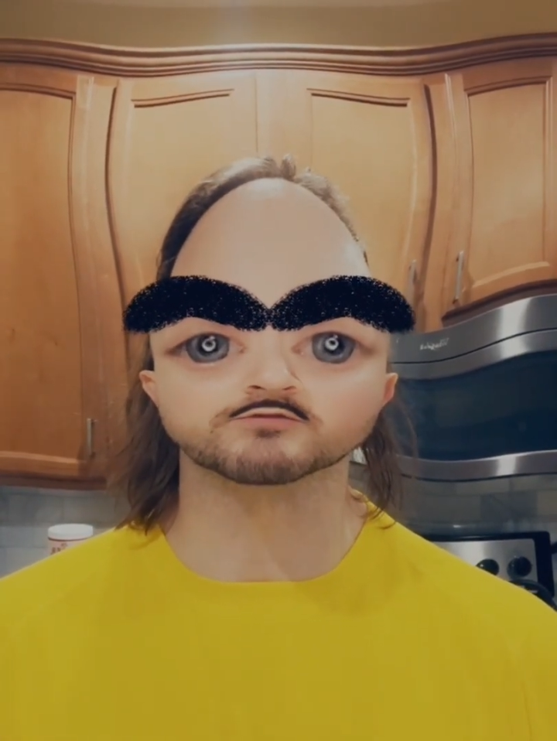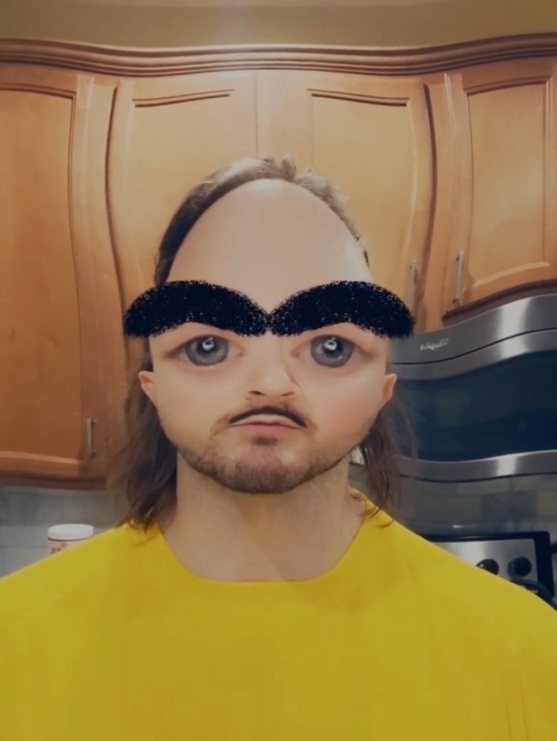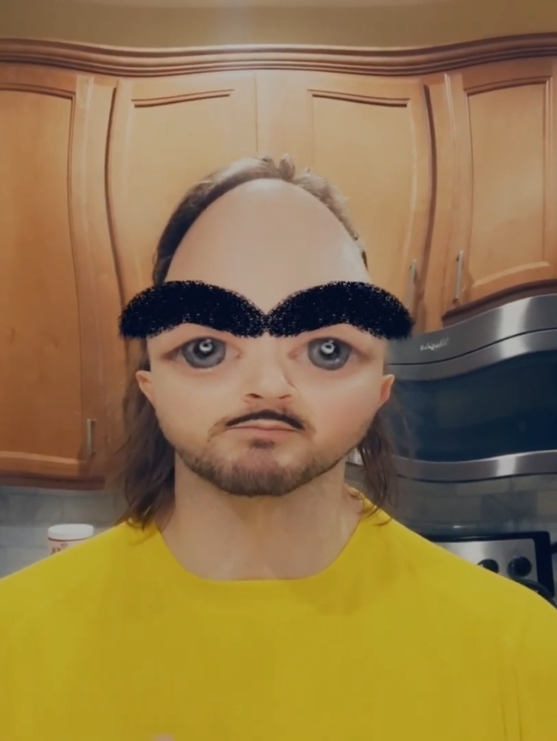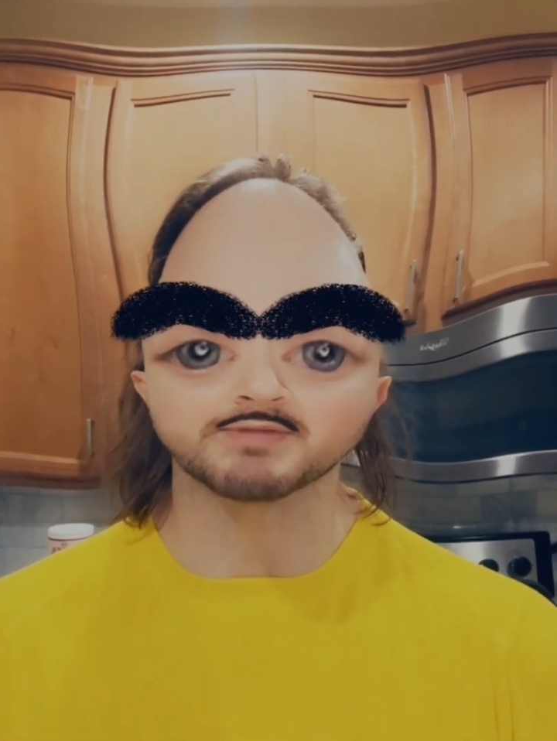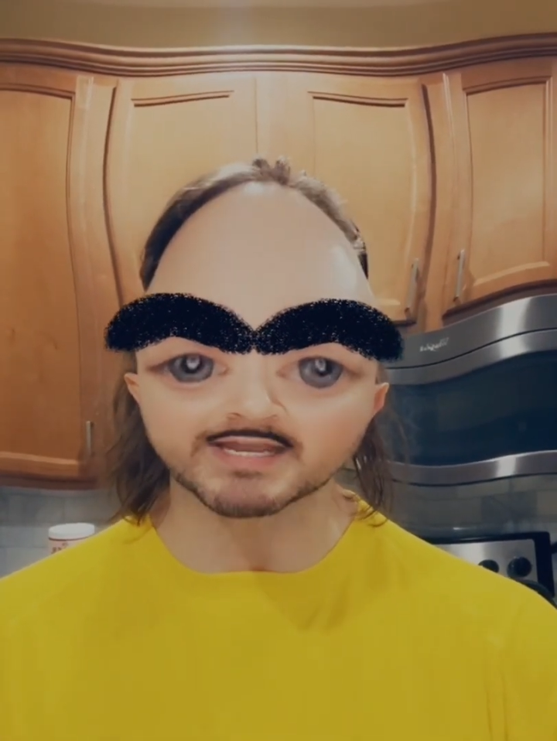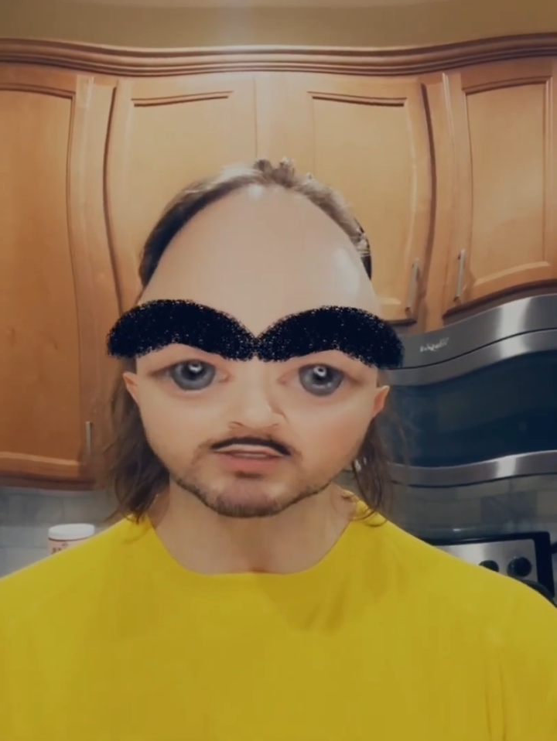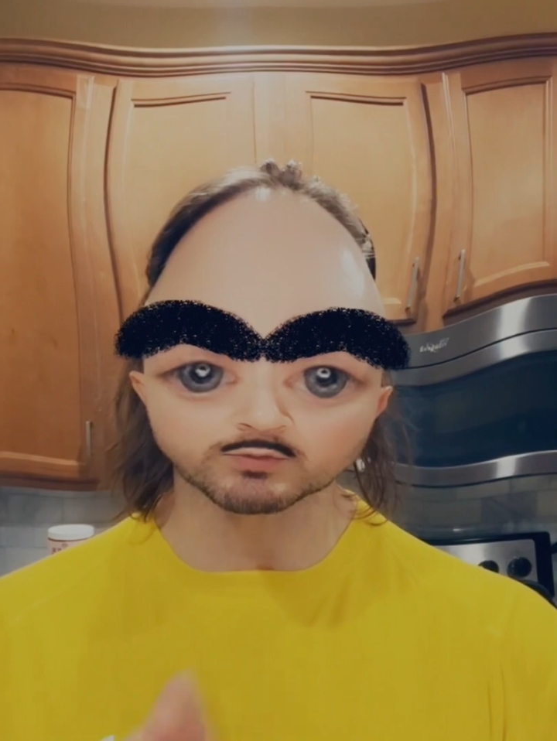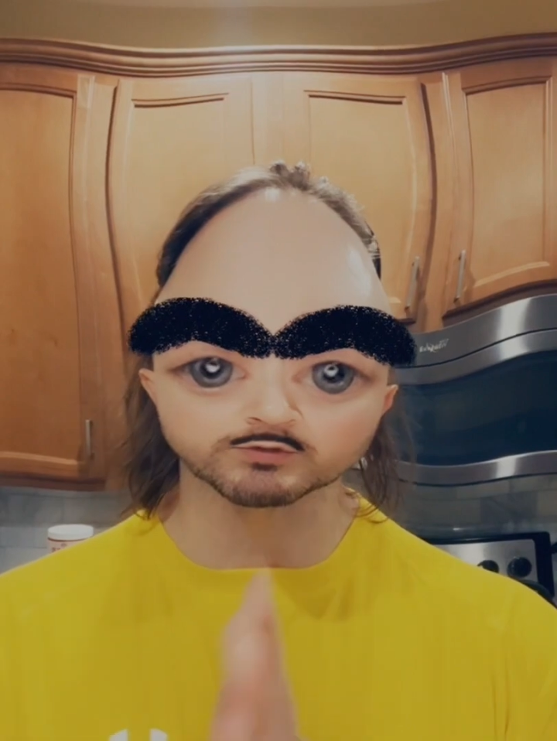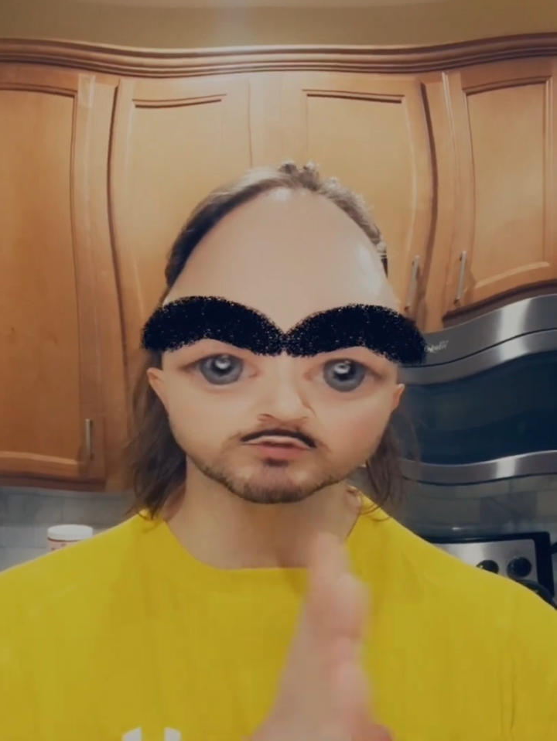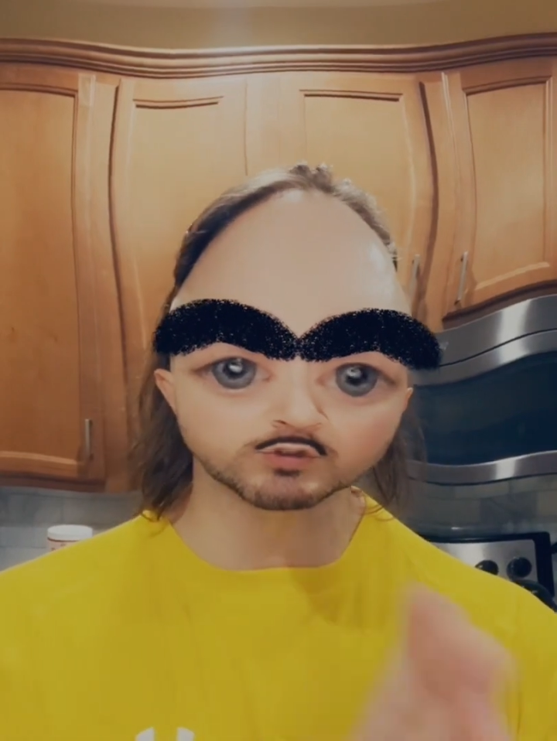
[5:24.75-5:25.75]
from
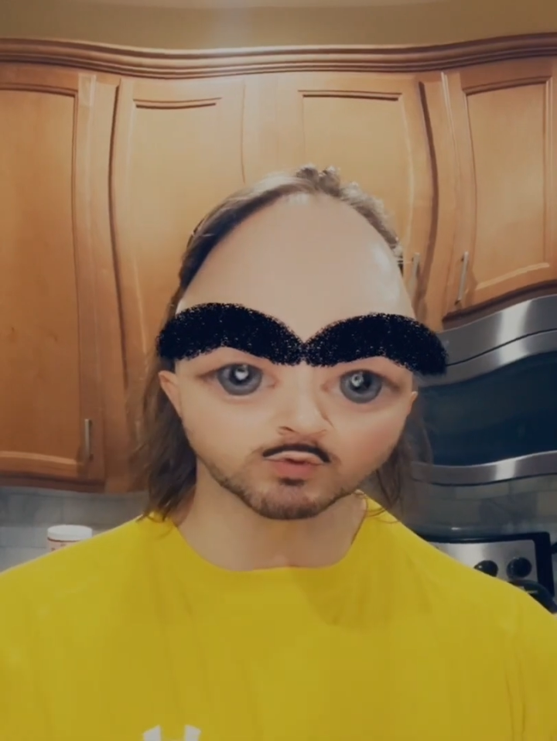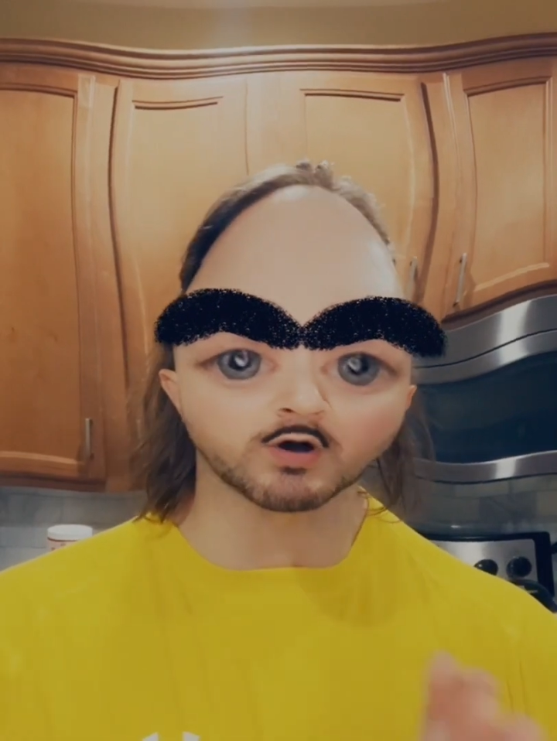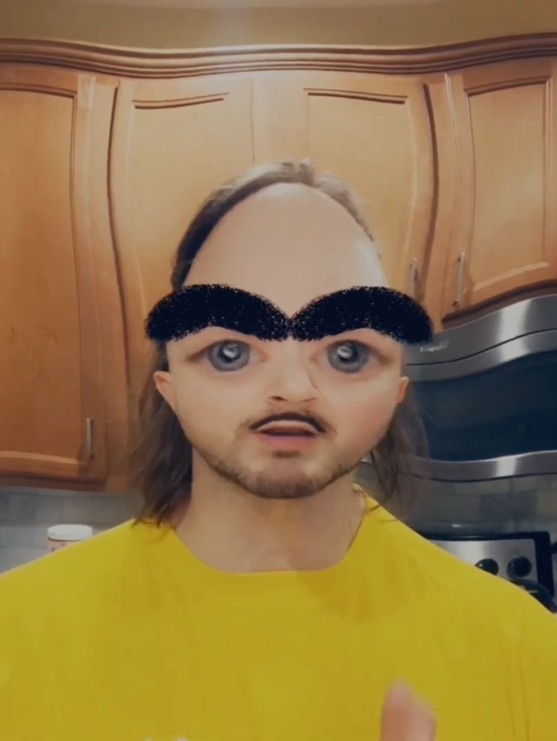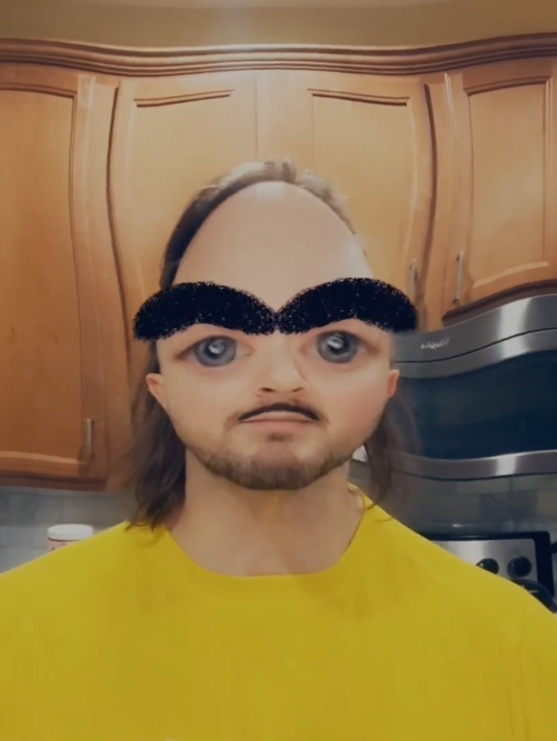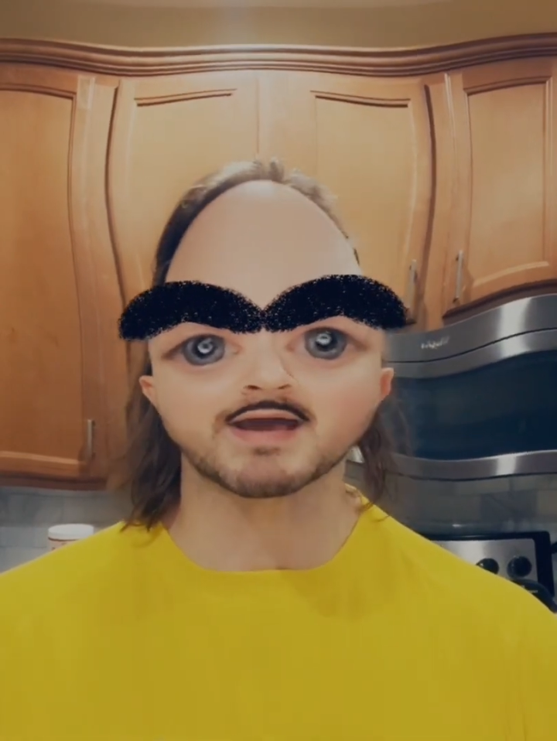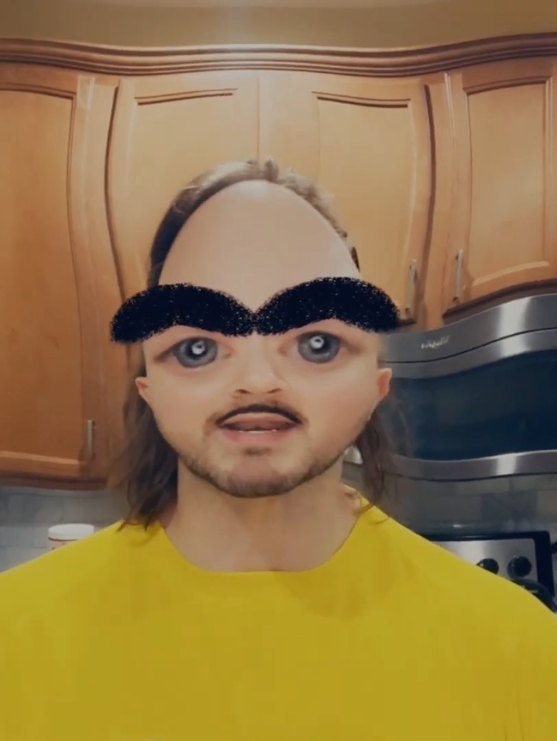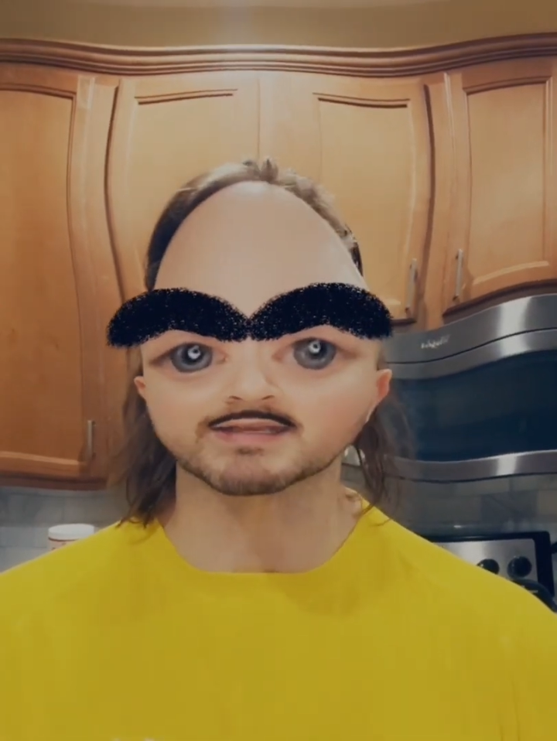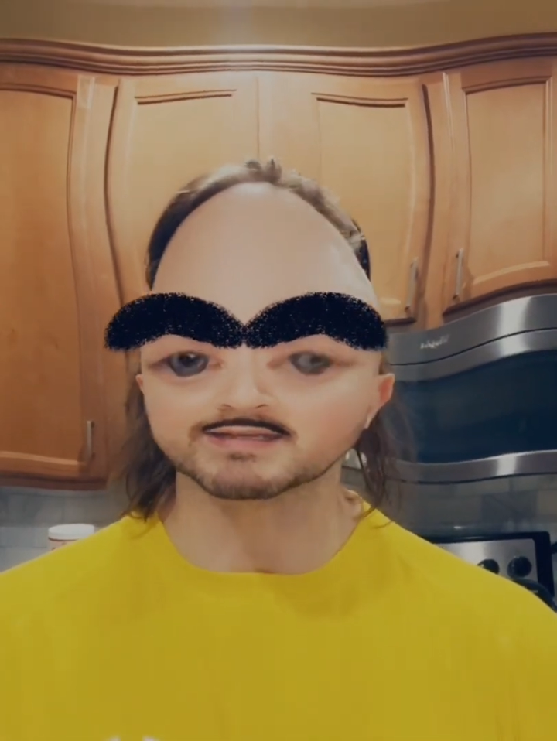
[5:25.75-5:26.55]
manual to automatic.